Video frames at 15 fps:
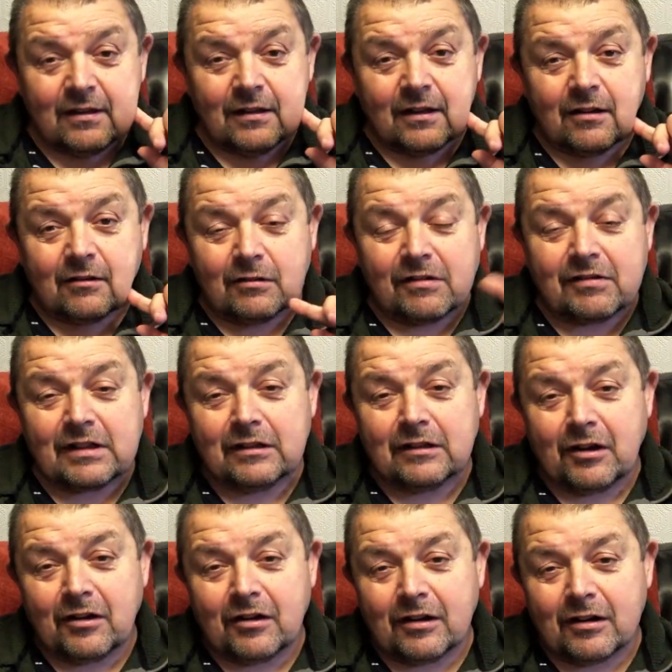because we've still
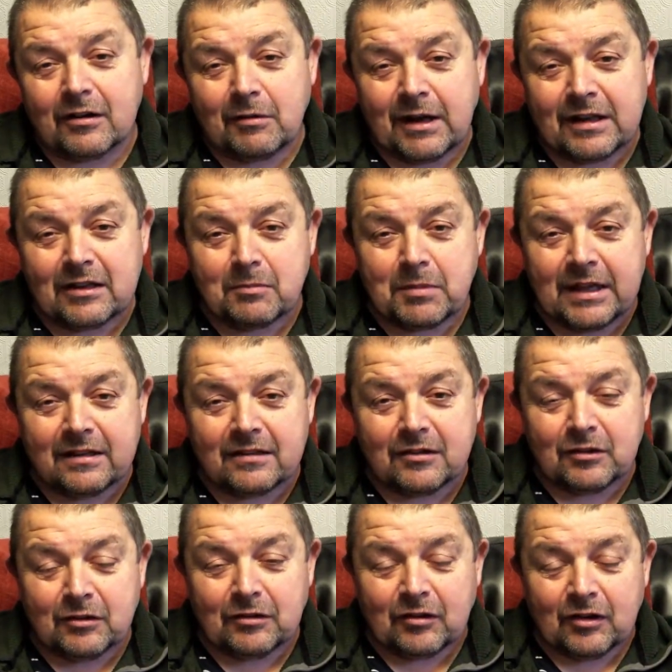got quite a bit to
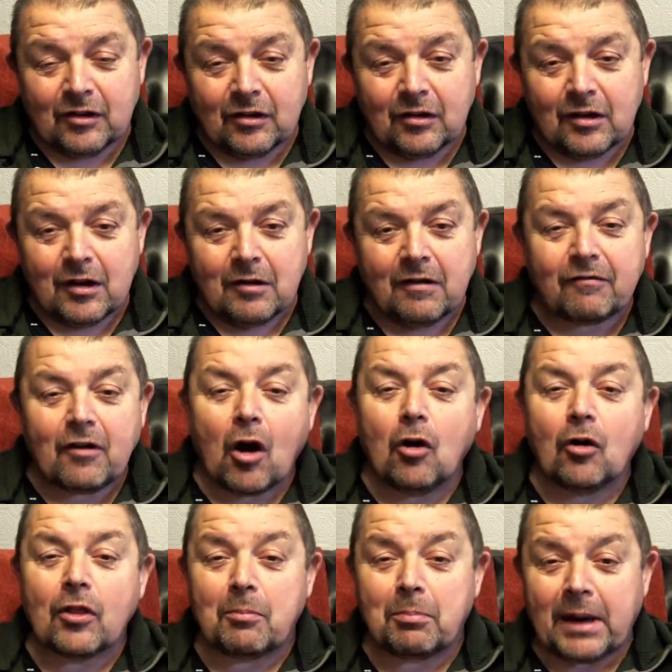do there. I've got
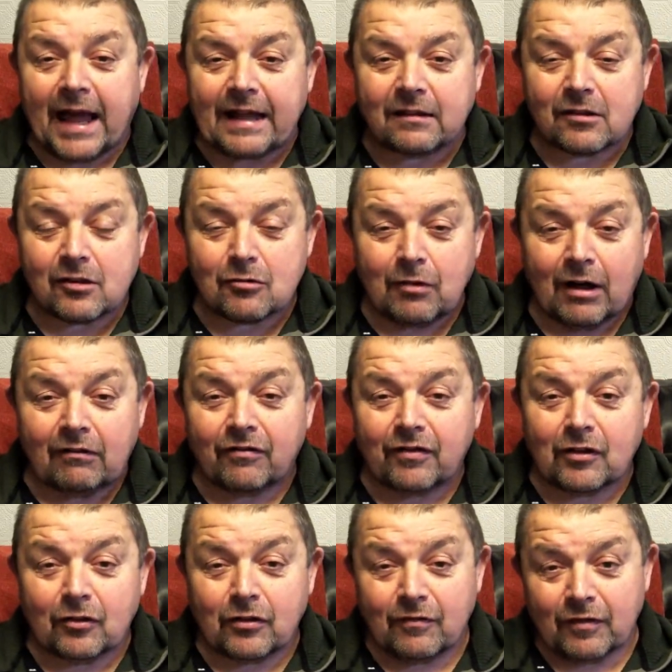other plans as well
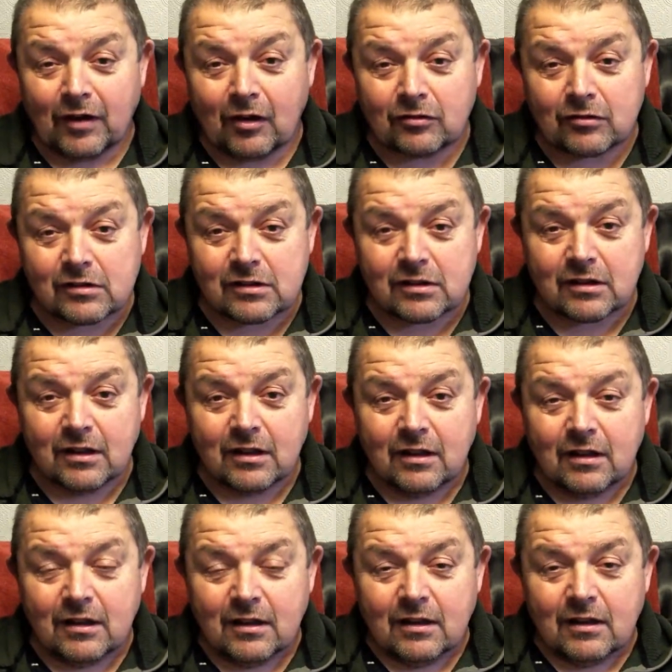for other vlogs
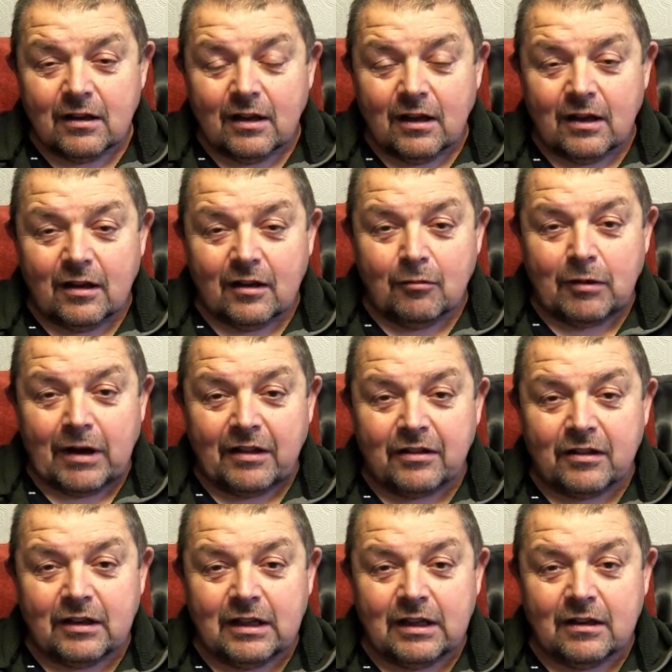uh, while
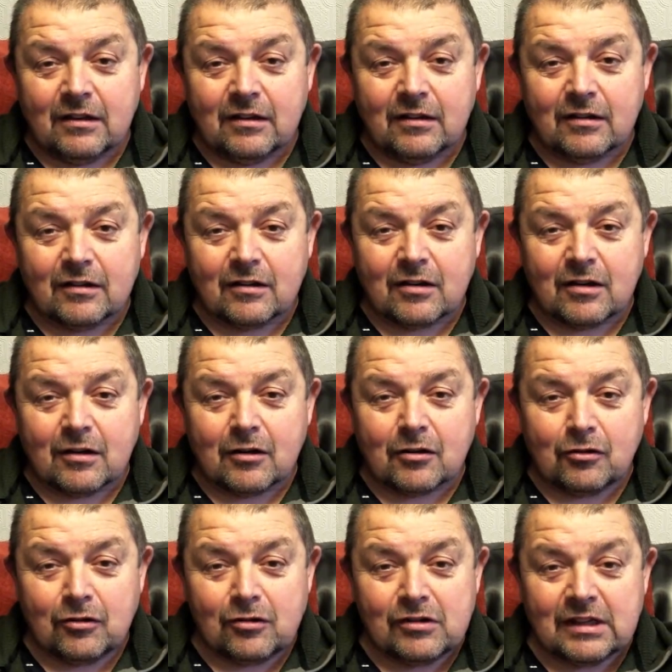the uh,
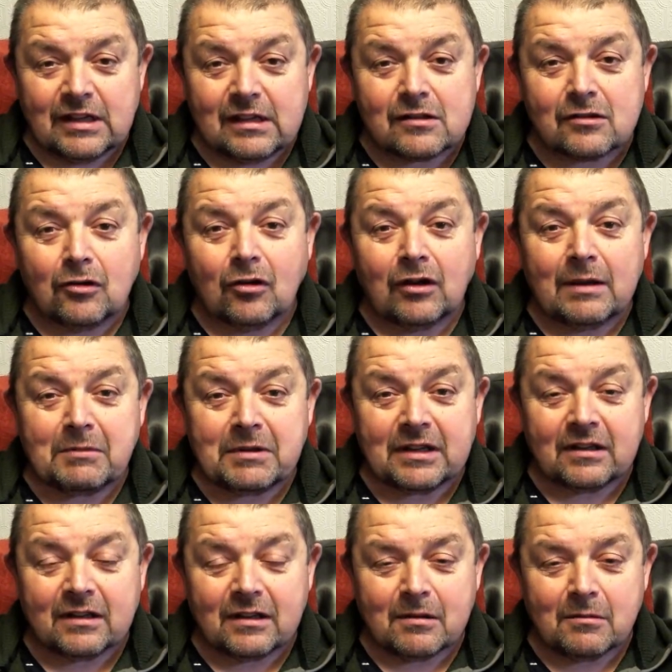cruising is so
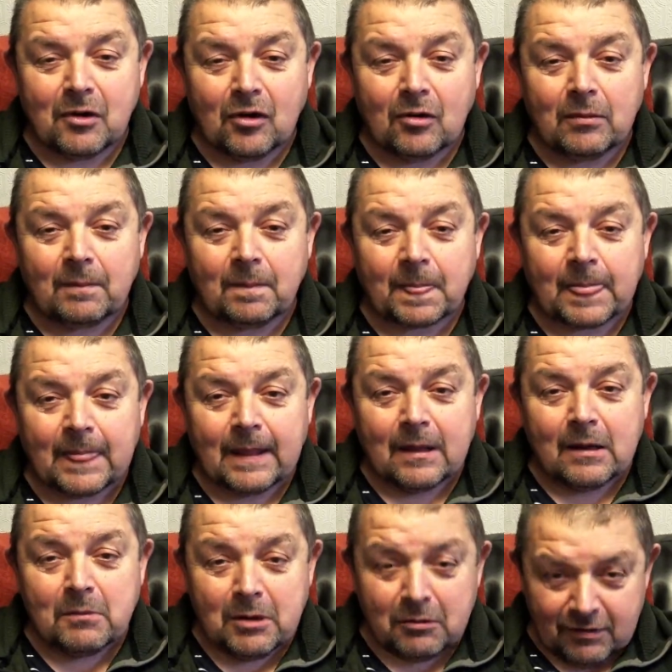limited at the moment.
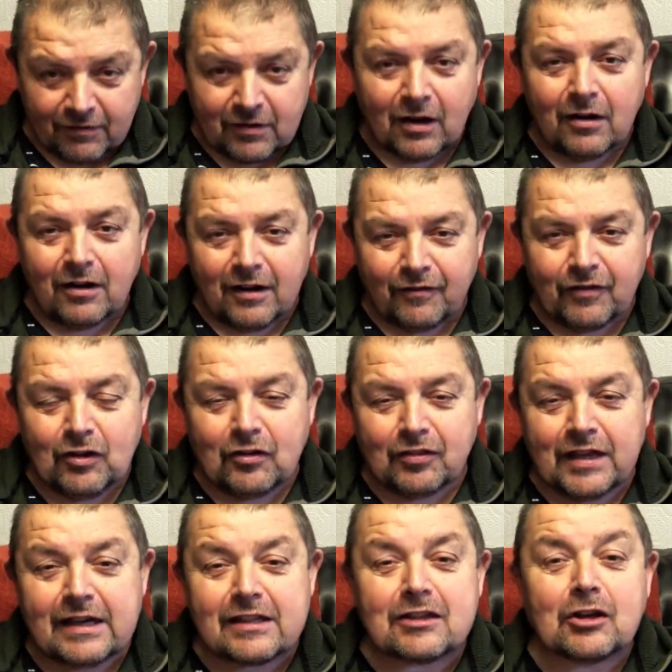But we've got a few
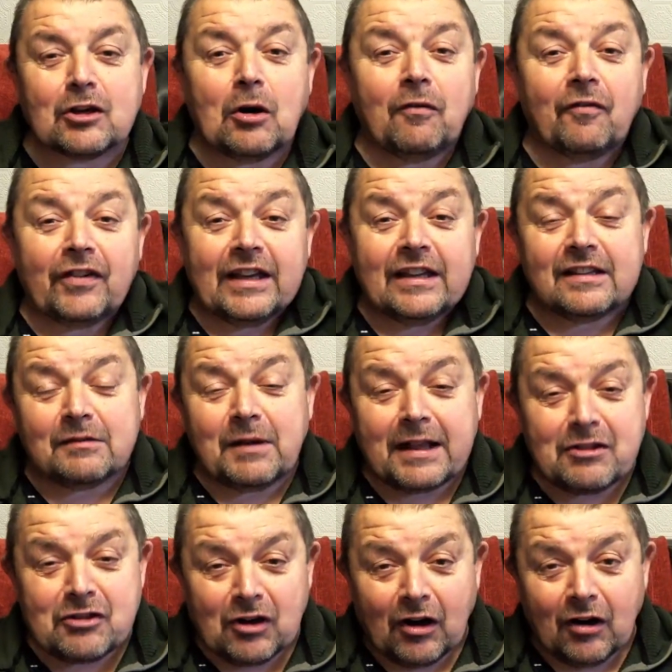things to come for you to
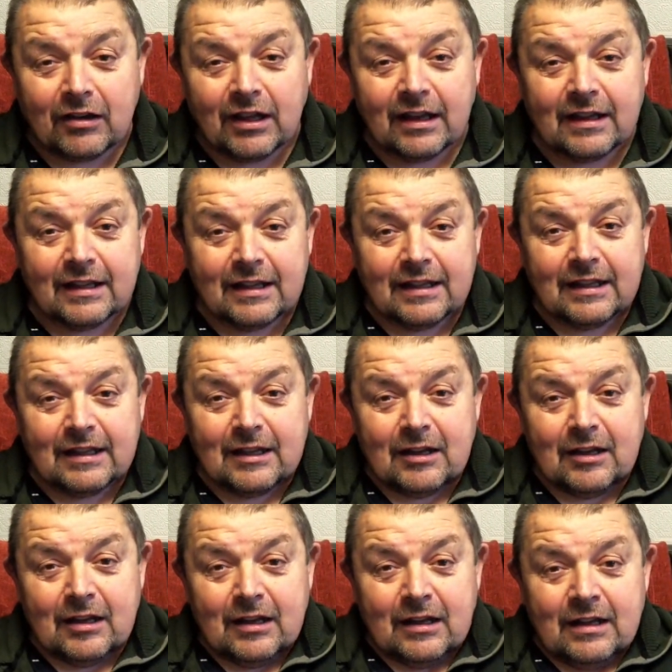enjoy.
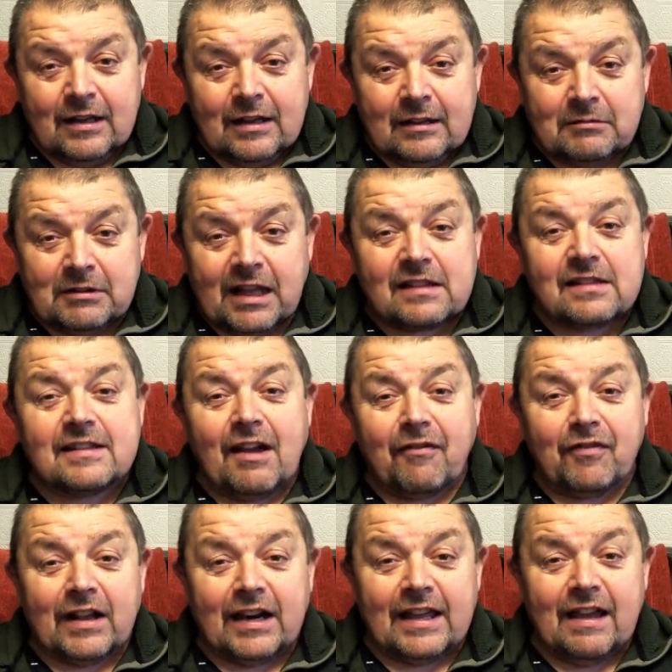Well, that's
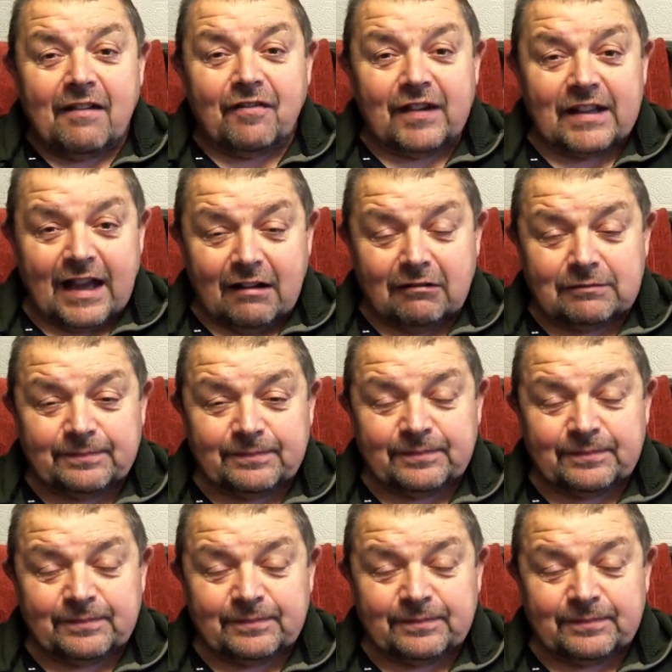definitely it for now